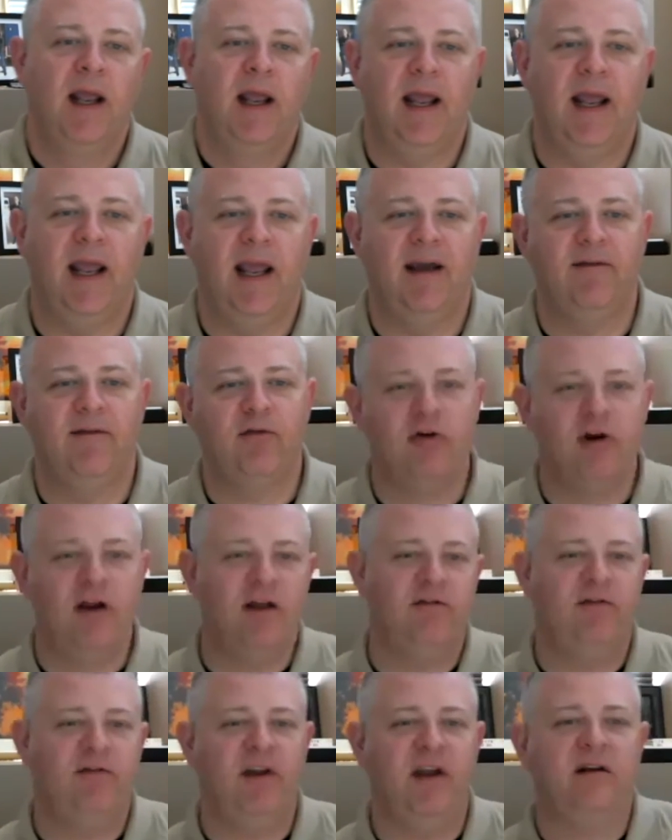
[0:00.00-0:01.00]
Every
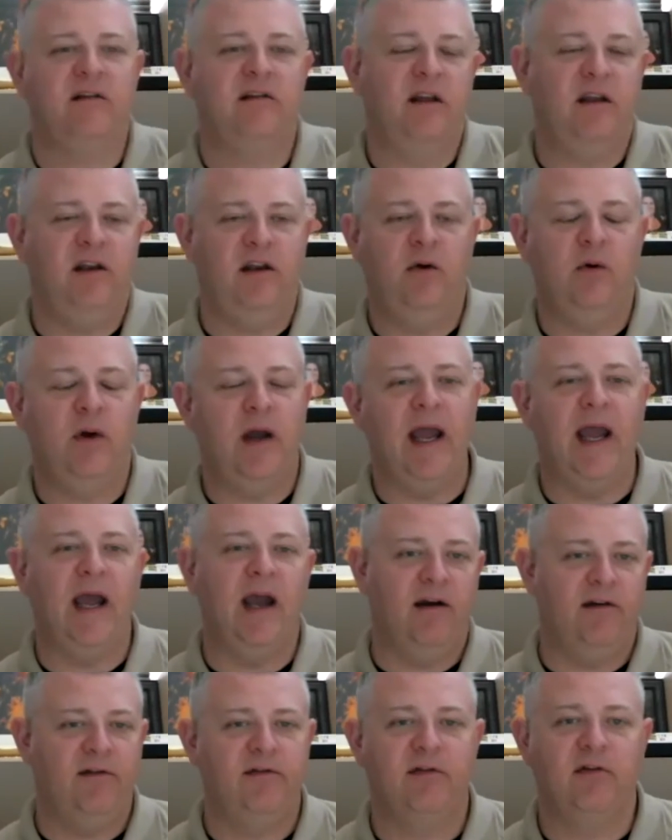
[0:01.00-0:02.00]
event that you
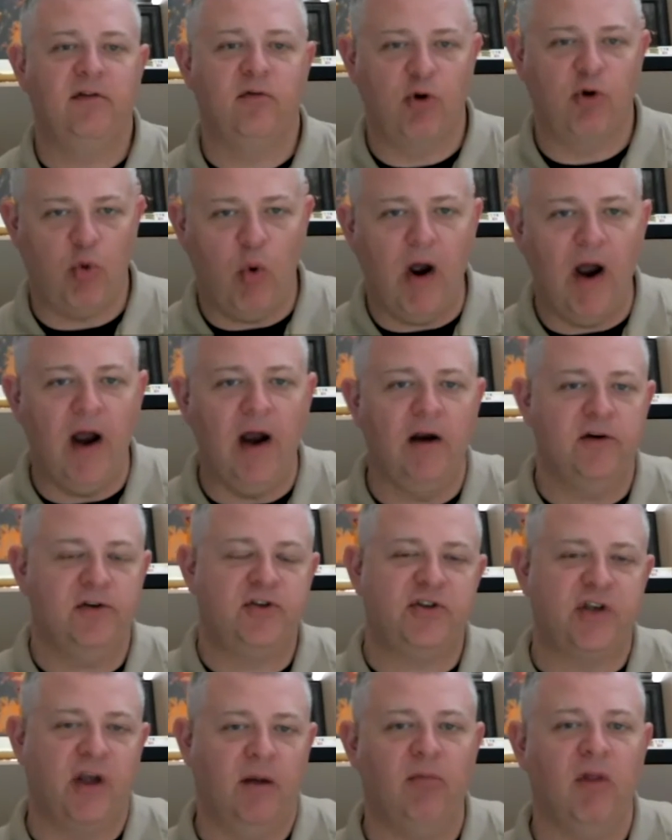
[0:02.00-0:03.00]
have requires
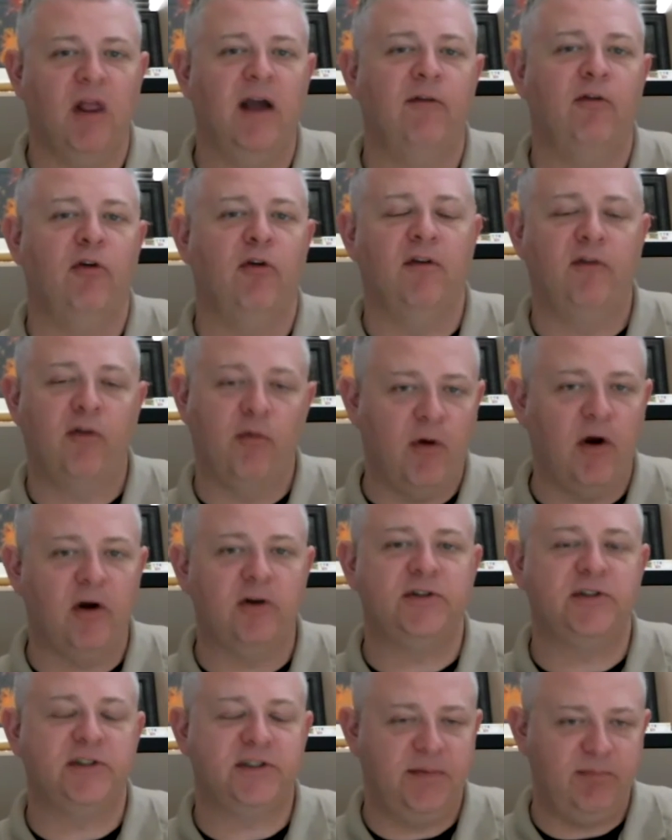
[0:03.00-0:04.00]
some level of
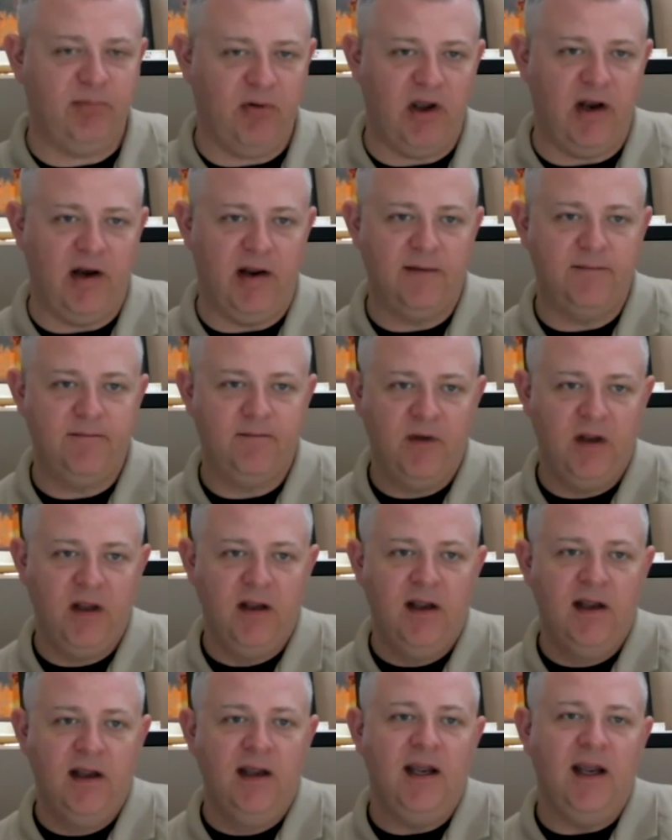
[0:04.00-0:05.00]
emergency planning.
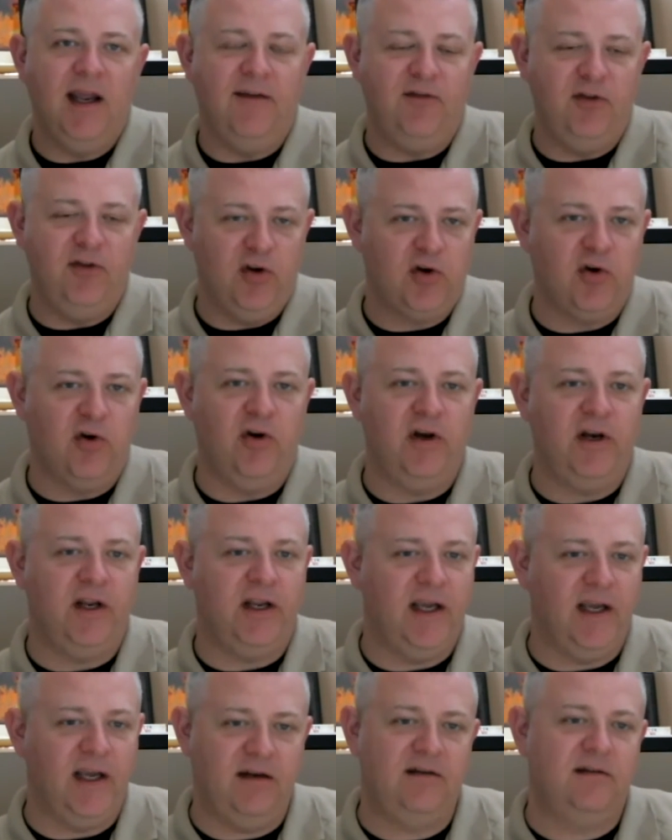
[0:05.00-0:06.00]
If you're going to
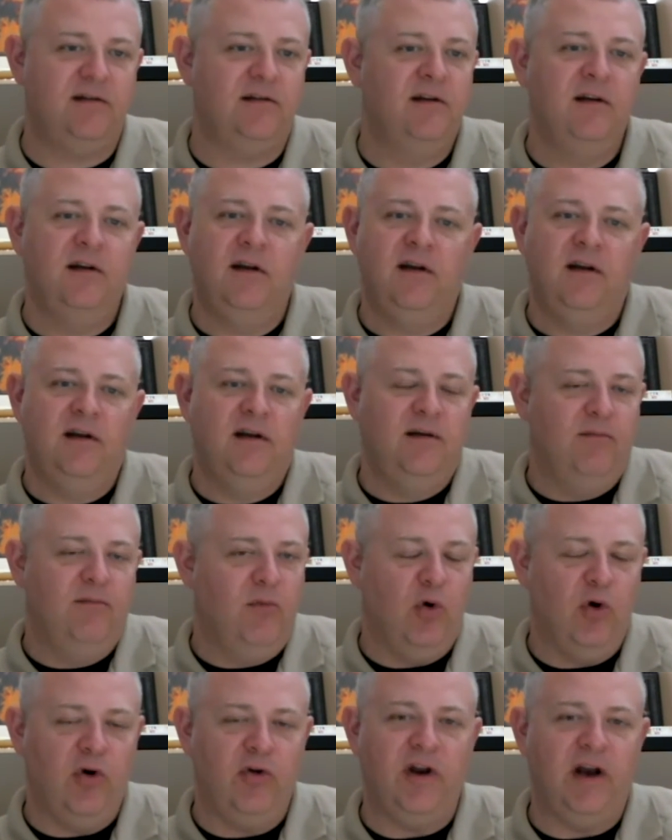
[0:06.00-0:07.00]
get
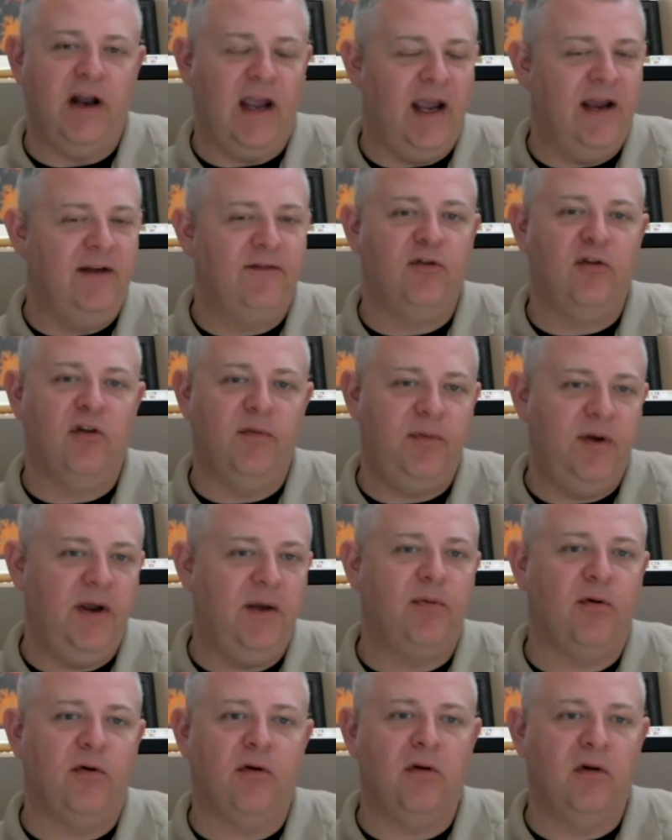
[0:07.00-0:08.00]
more than a handful of
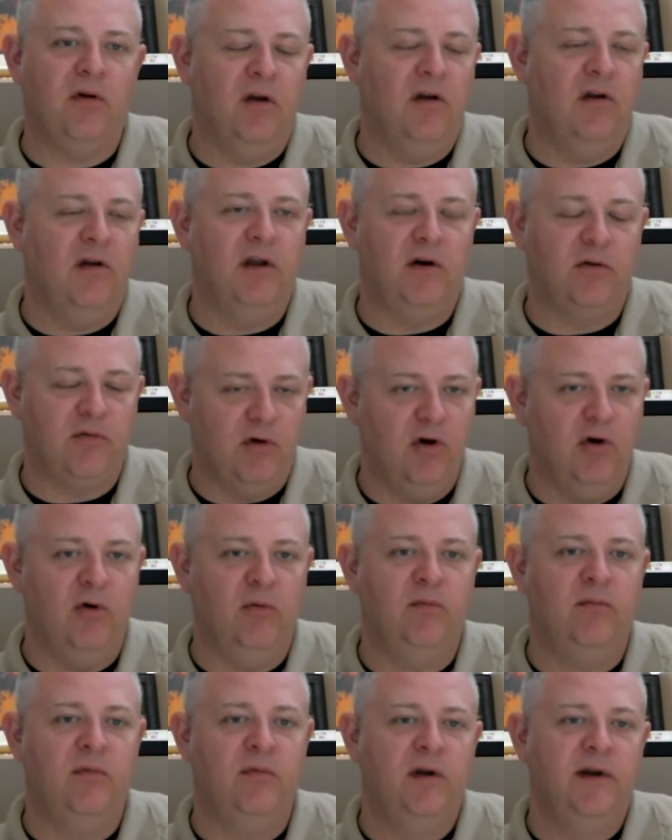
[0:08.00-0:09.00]
people in a
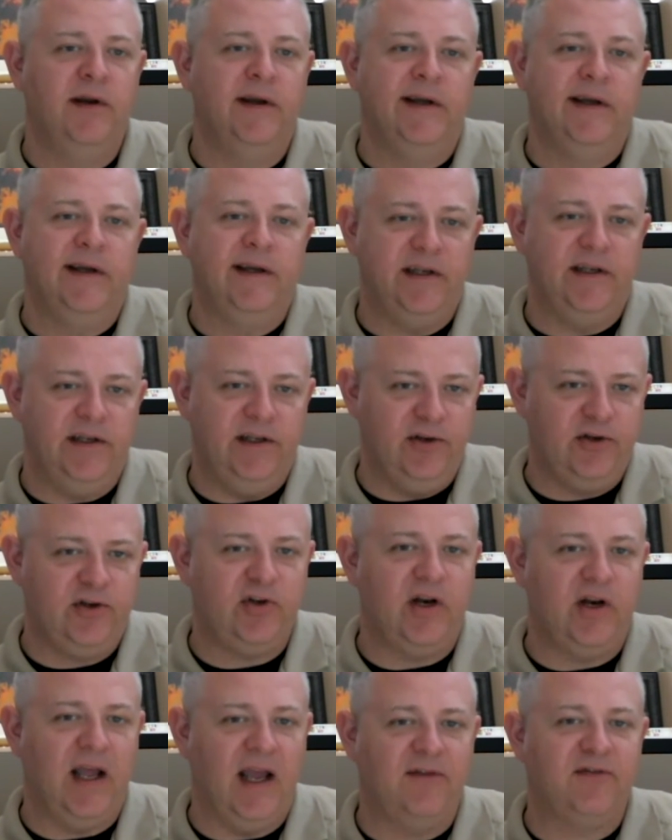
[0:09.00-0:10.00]
room, you
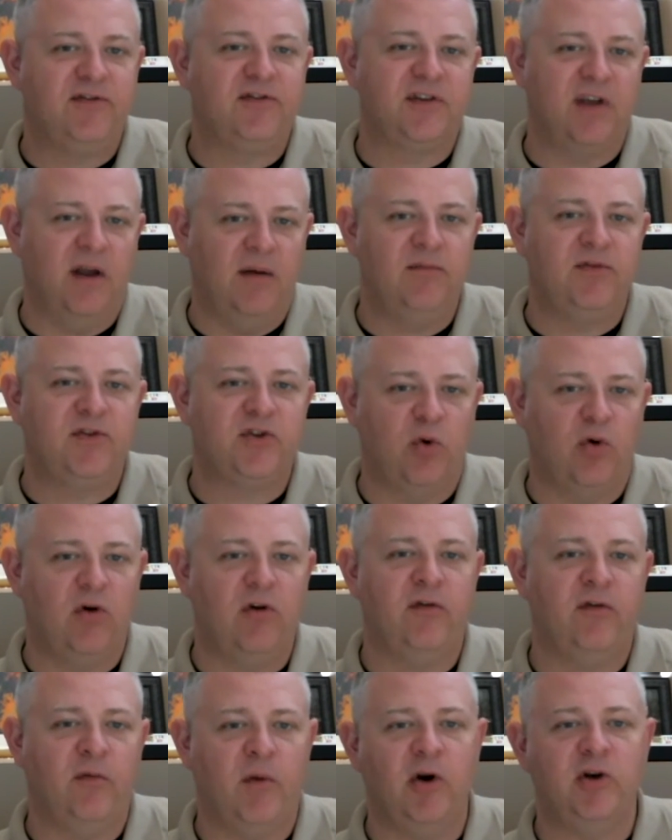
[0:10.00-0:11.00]
should have some sort
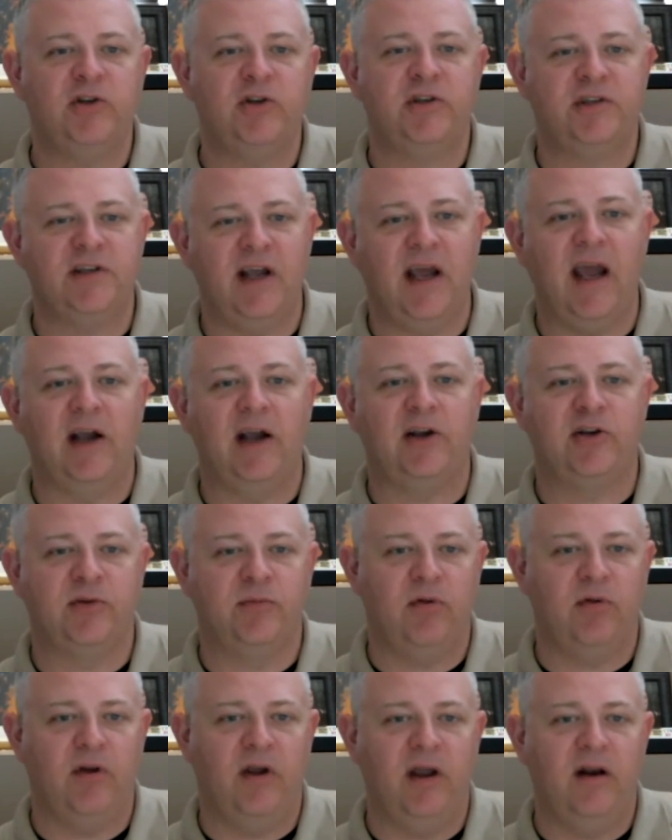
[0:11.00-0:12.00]
of emergency
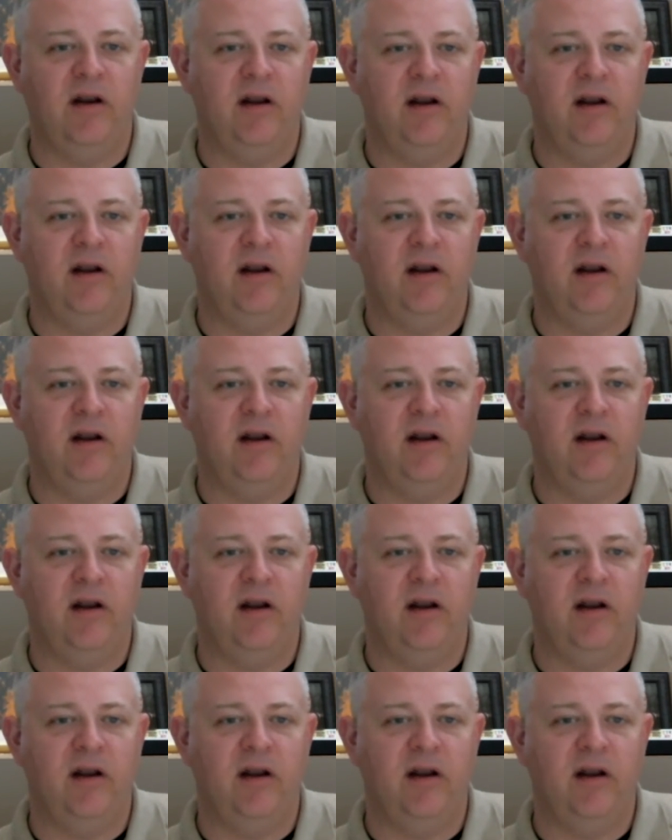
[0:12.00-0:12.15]
action plan.